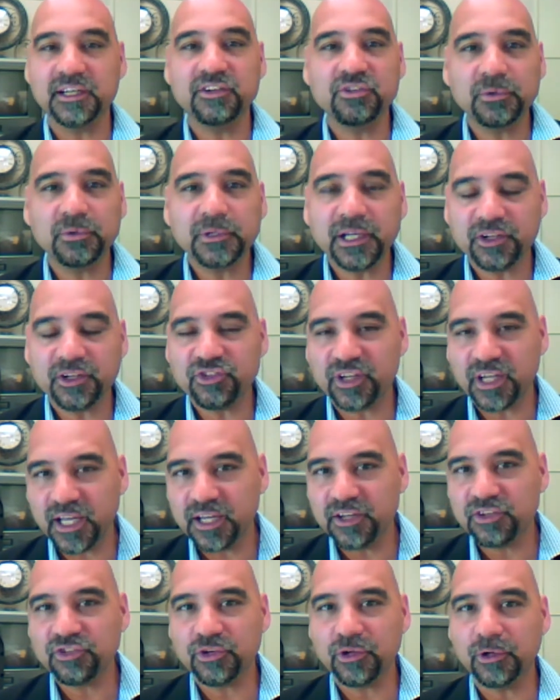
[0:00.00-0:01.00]
it's
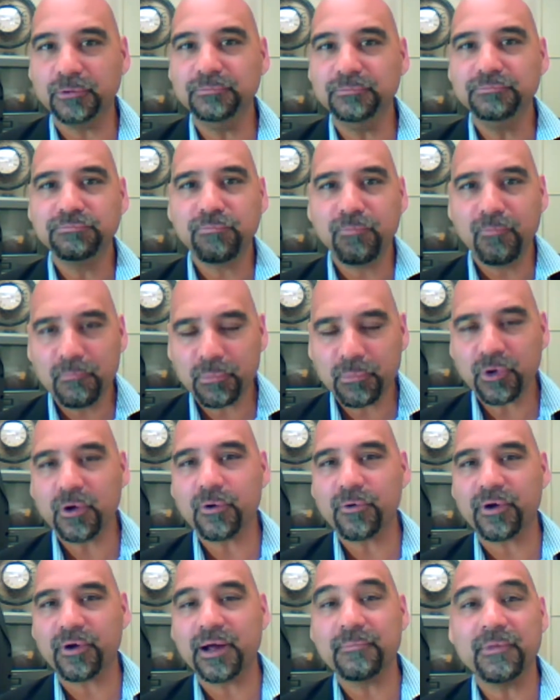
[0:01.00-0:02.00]
really nice when you get
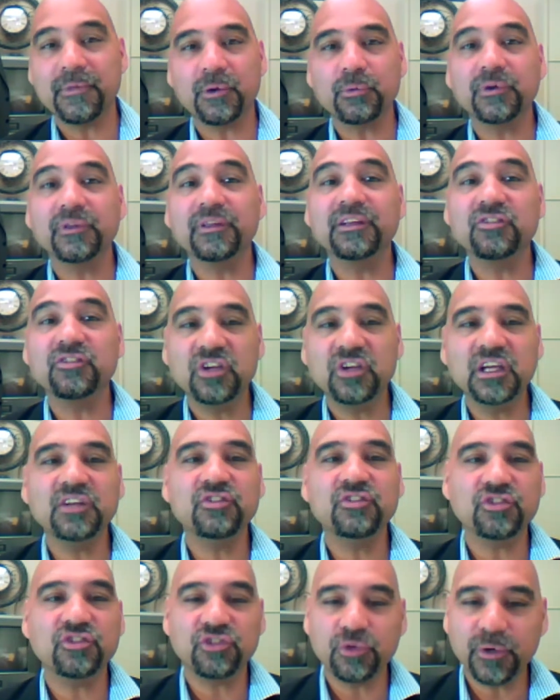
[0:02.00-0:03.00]
into an educational
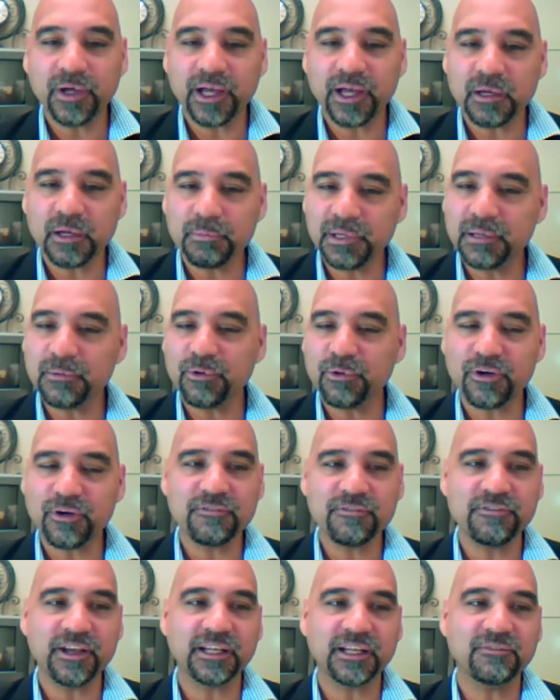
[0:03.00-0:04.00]
program
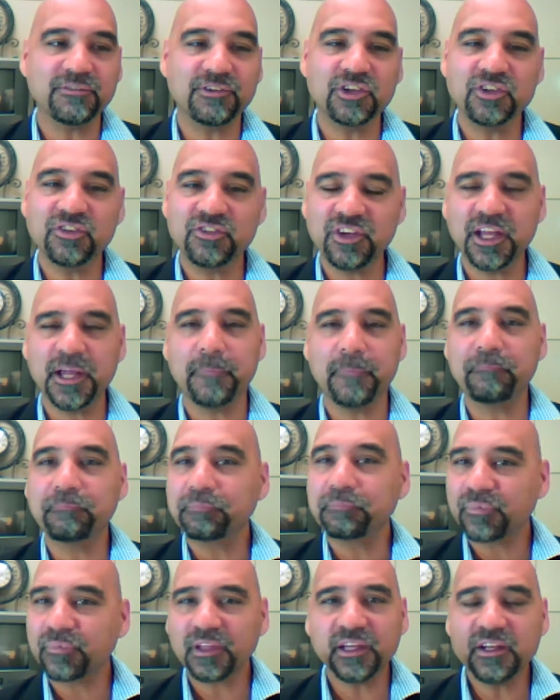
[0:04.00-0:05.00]
that really teaches you
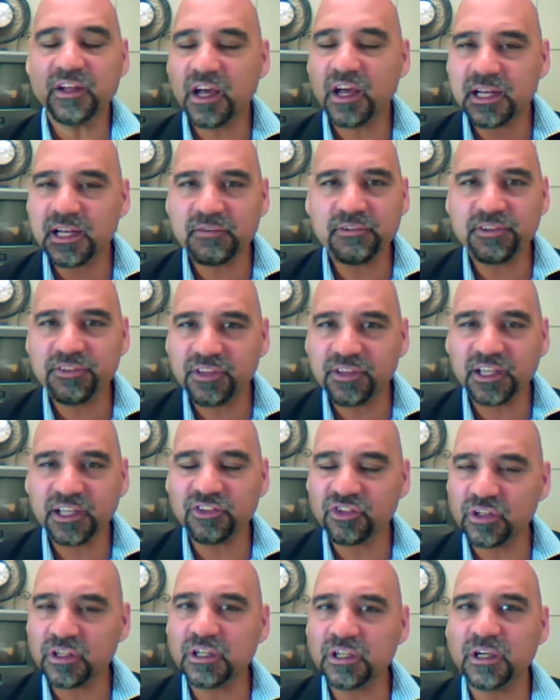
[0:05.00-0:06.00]
how to be more effective
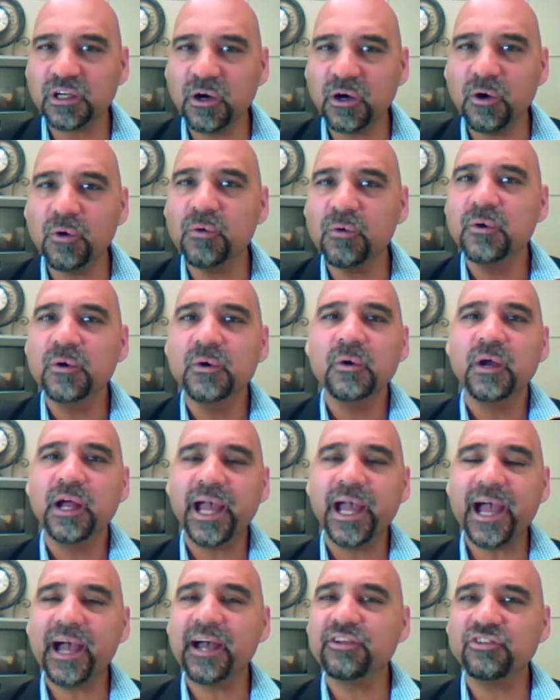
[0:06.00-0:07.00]
in a team. Well,
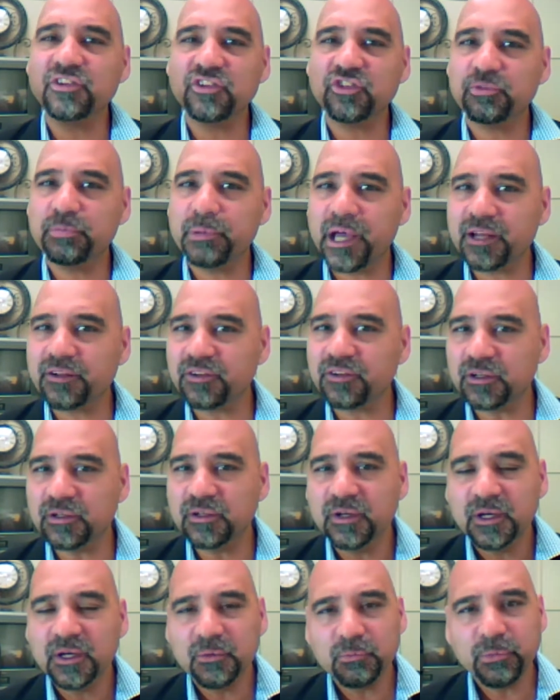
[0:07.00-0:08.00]
not everything is going to
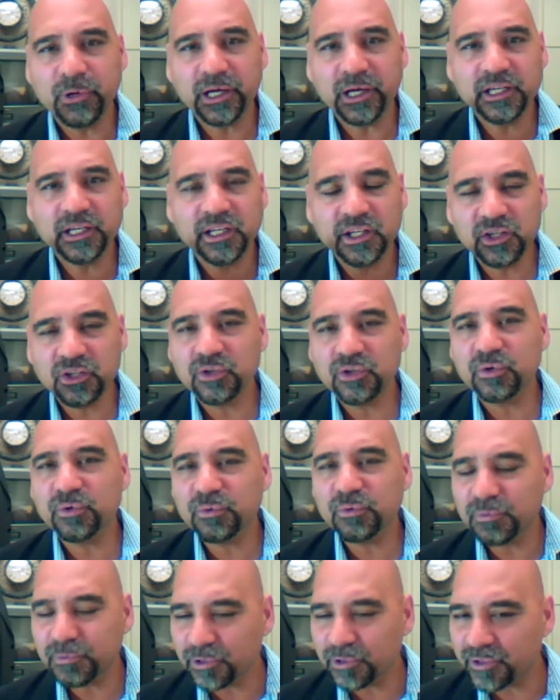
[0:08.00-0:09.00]
go as
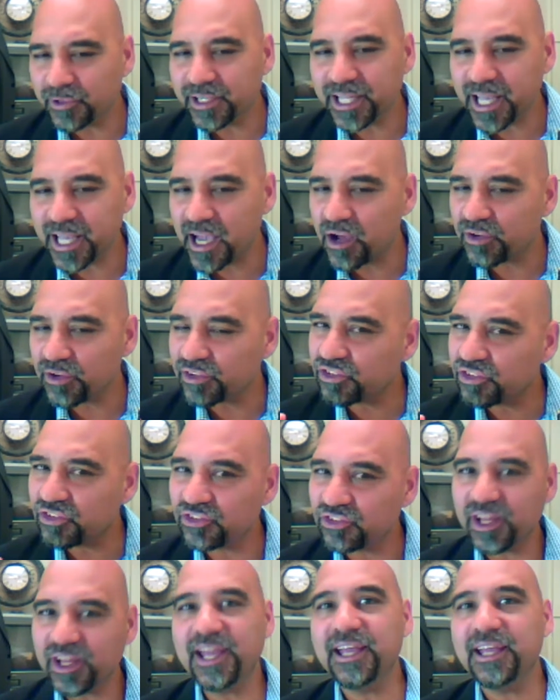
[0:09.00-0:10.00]
expected,
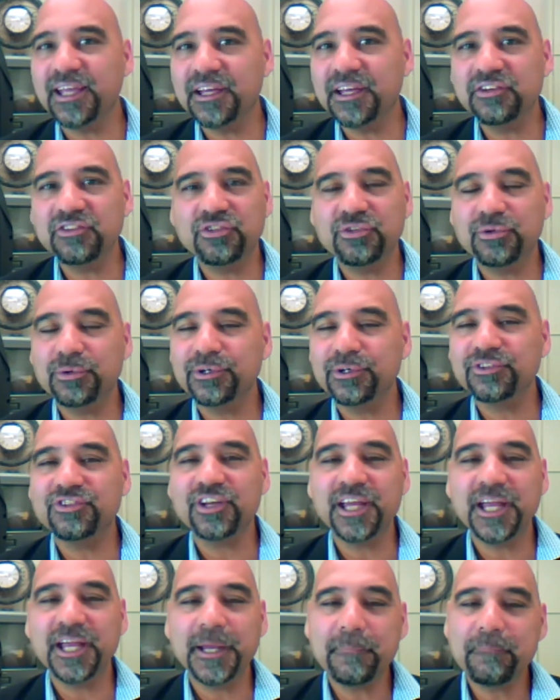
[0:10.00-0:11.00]
but you
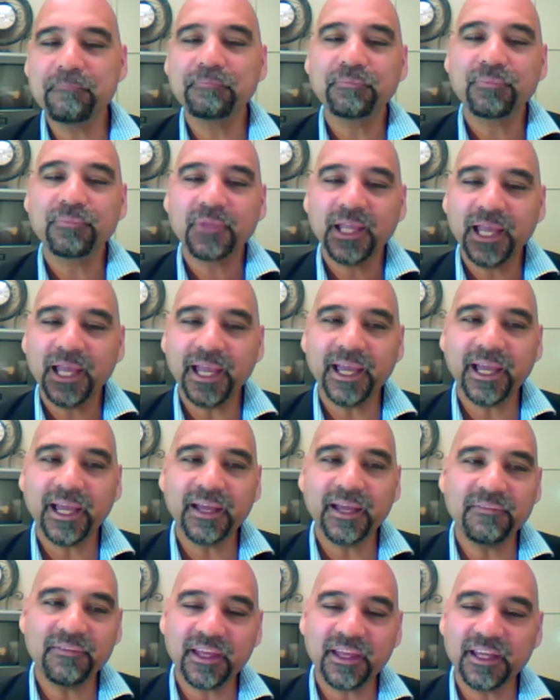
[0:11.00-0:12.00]
learning how to
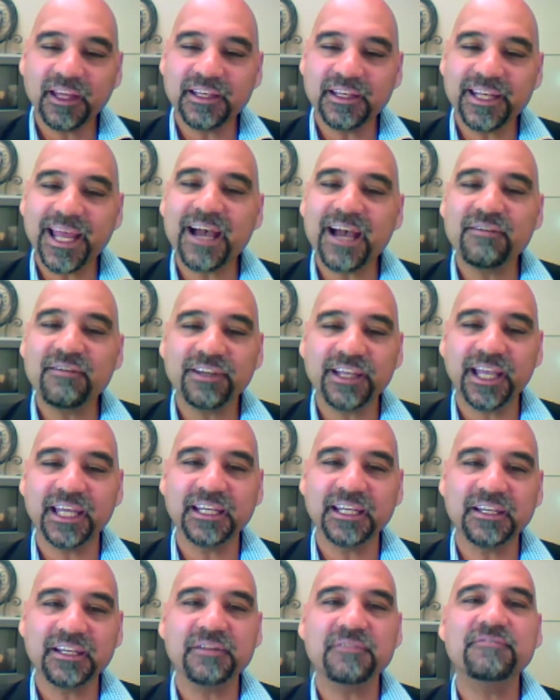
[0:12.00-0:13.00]
stay into a team
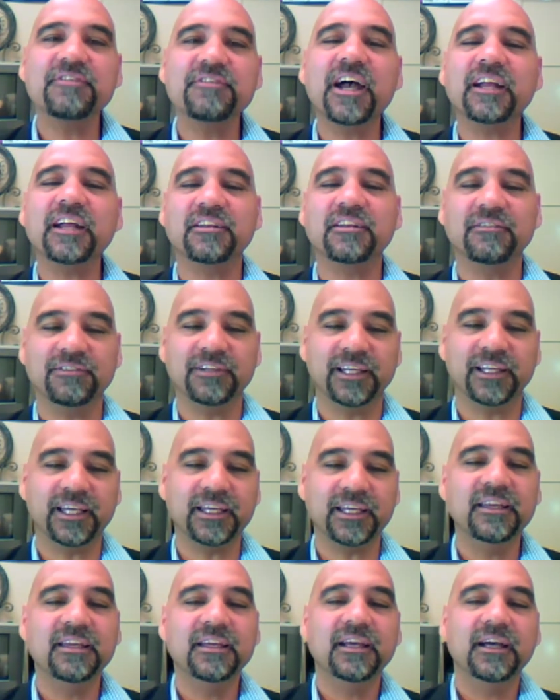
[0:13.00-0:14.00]
and
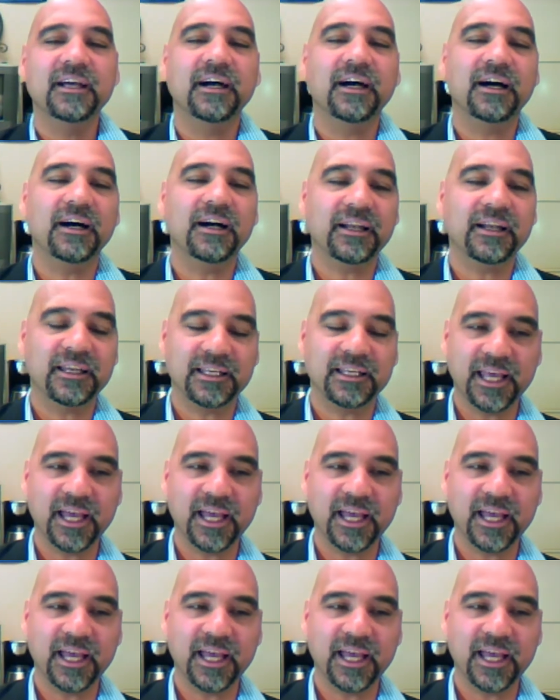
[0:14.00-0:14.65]
then navigate it